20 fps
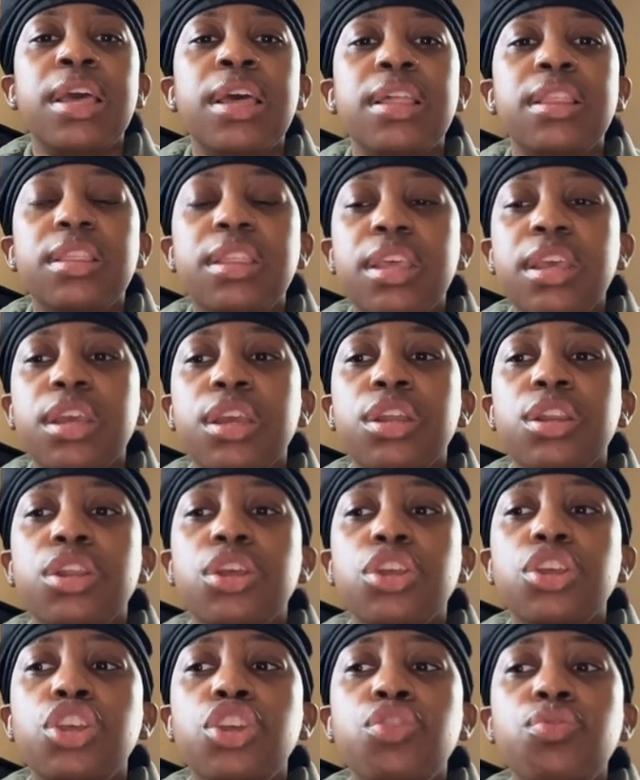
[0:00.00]
then
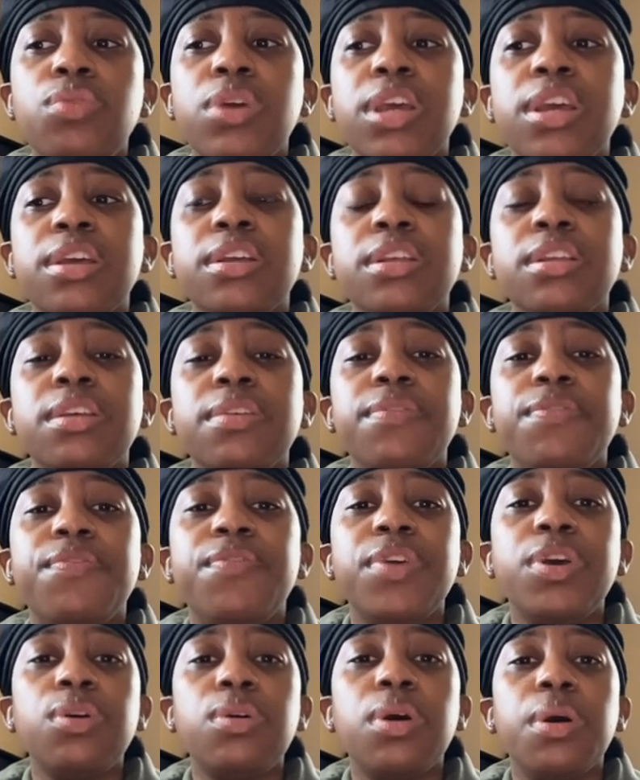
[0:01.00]
you can
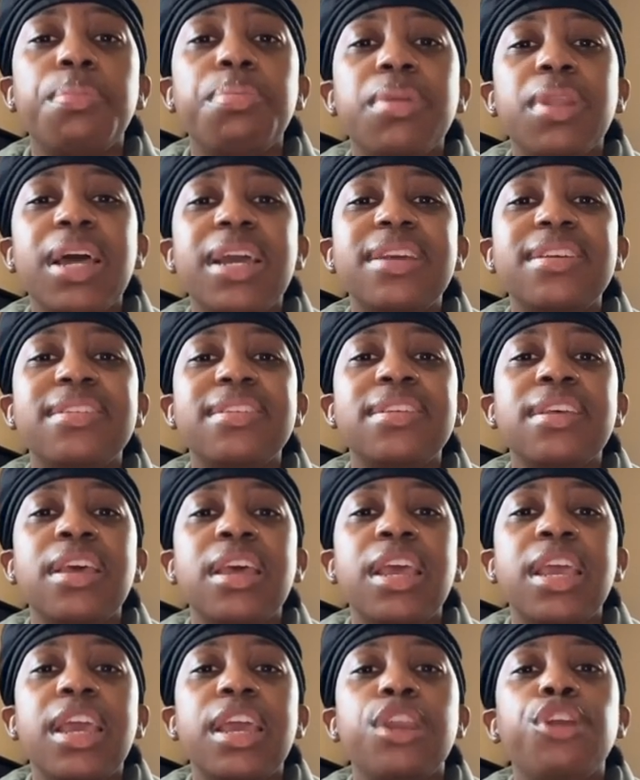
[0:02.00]
feel a place
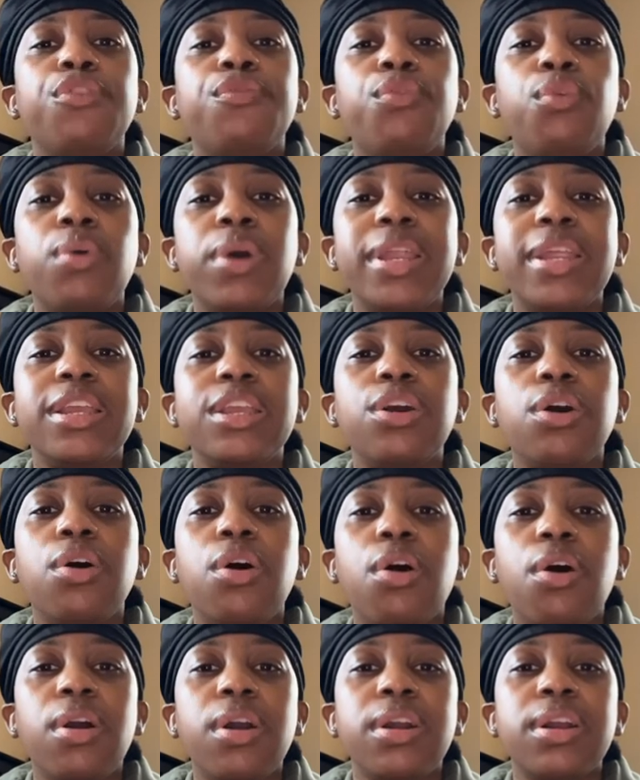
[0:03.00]
and a void in your
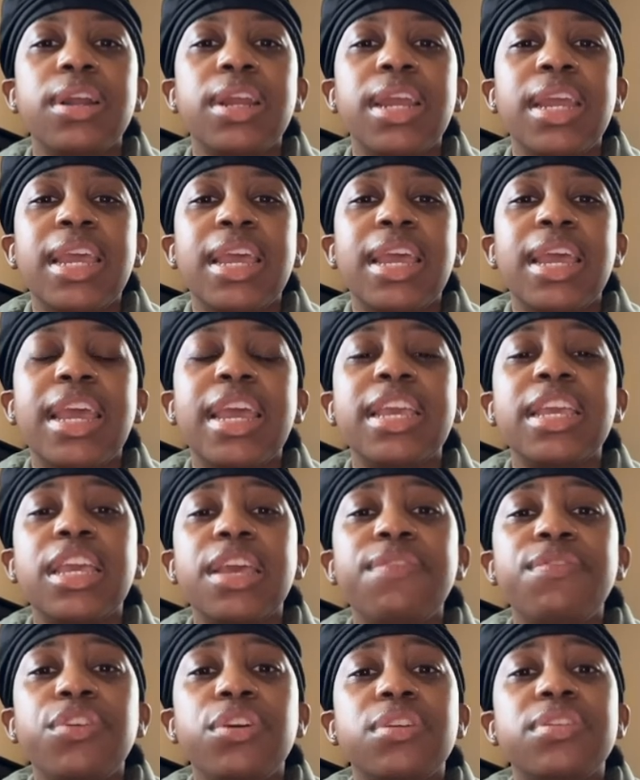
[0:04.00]
heart and
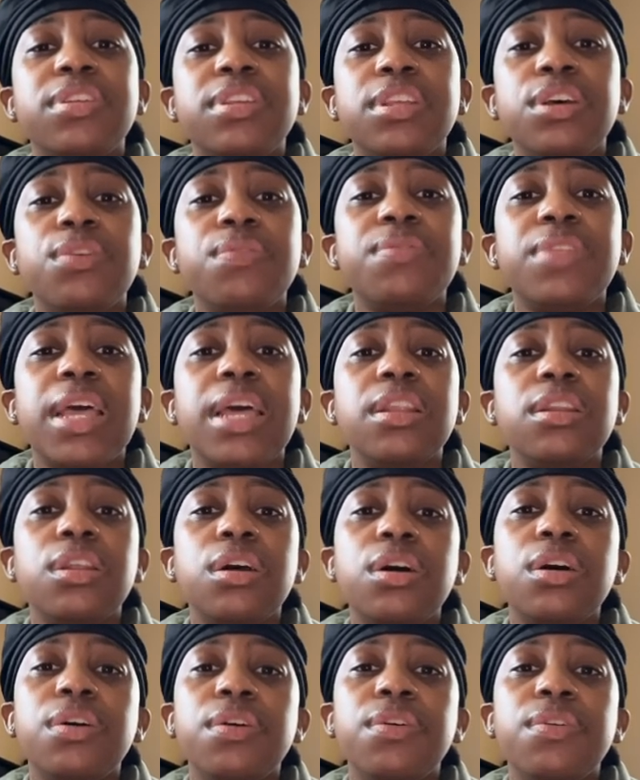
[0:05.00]
give yourself that
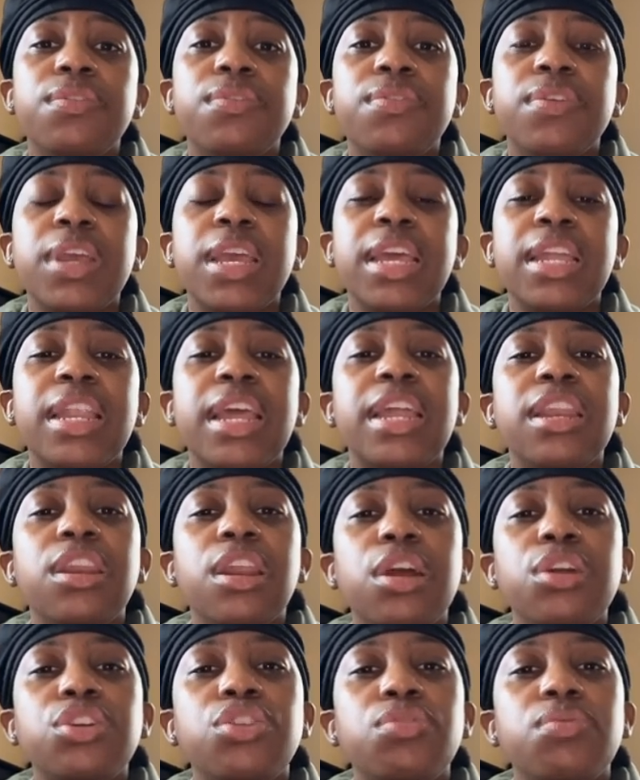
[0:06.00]
love and that
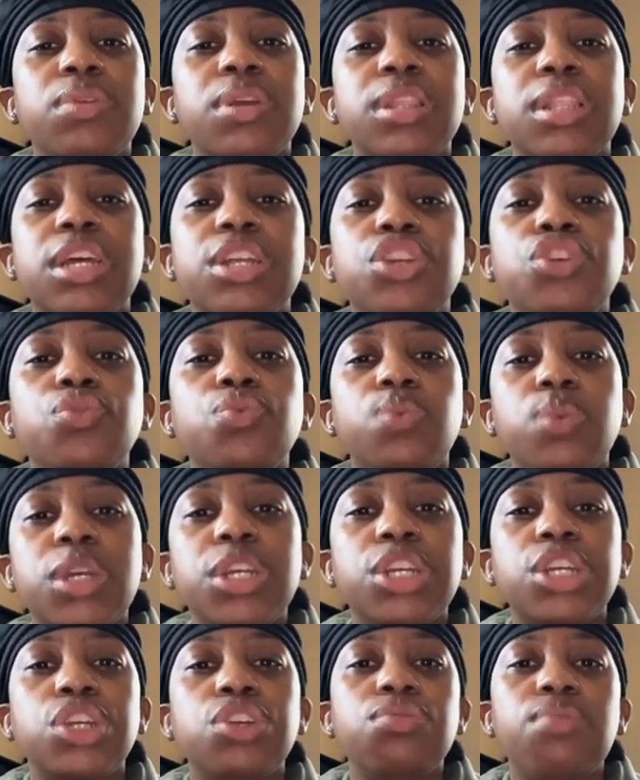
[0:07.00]
nurturing that you
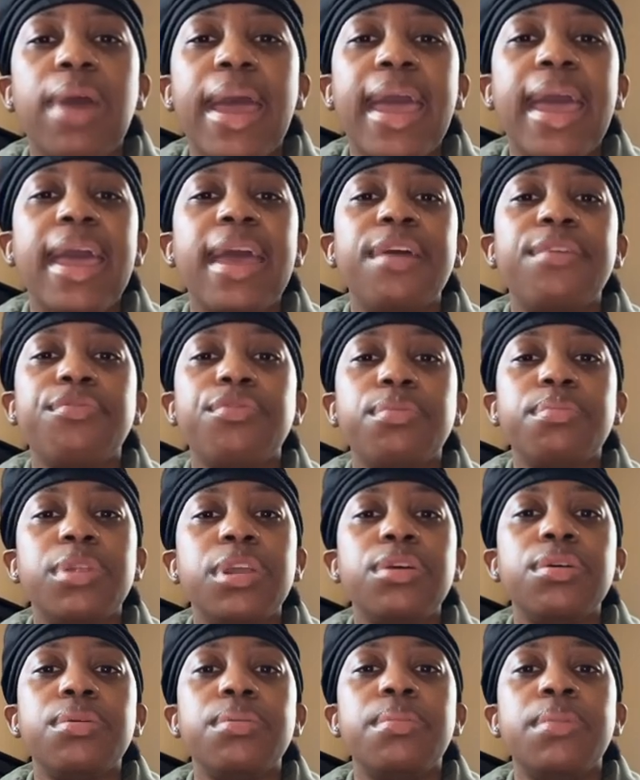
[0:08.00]
wish you had from
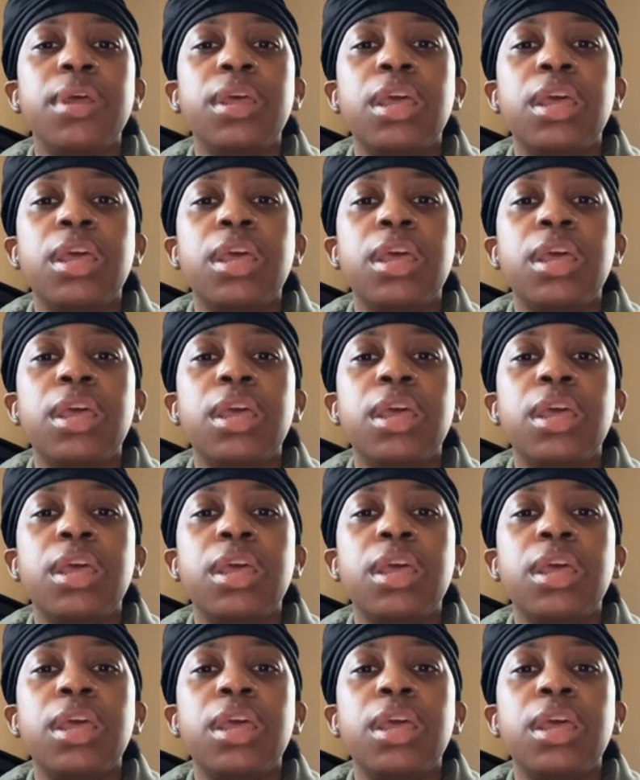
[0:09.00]
them.